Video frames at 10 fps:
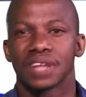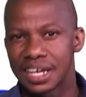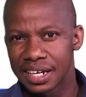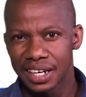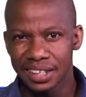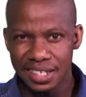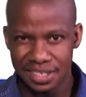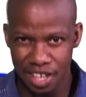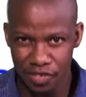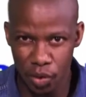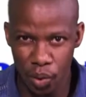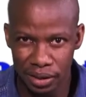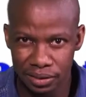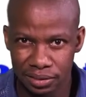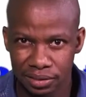Greetings
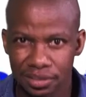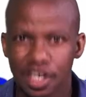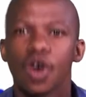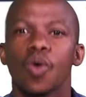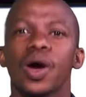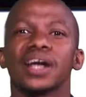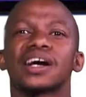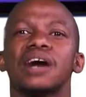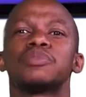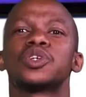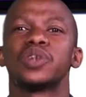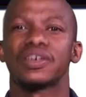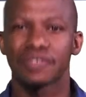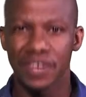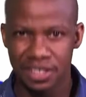everyone. Welcome to the
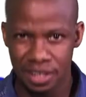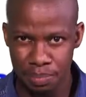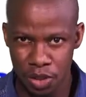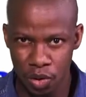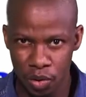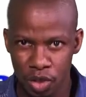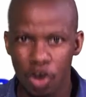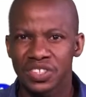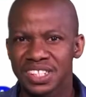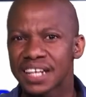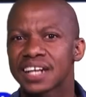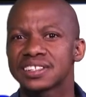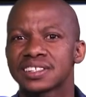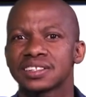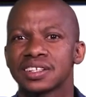first episode of
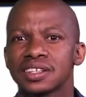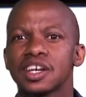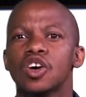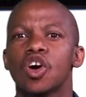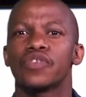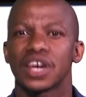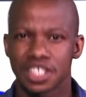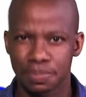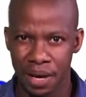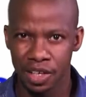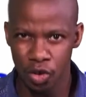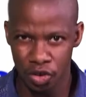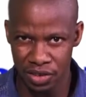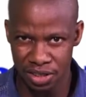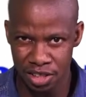second season of Inspired
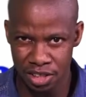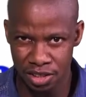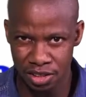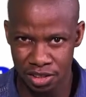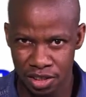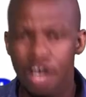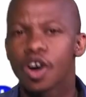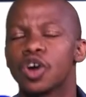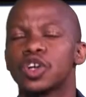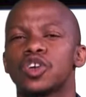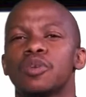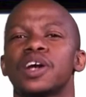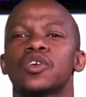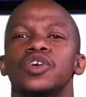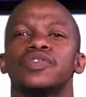Conversations on
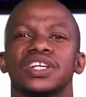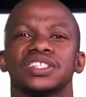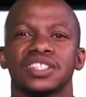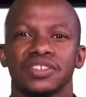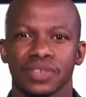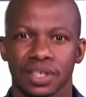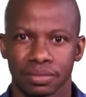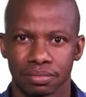Global Conference TV.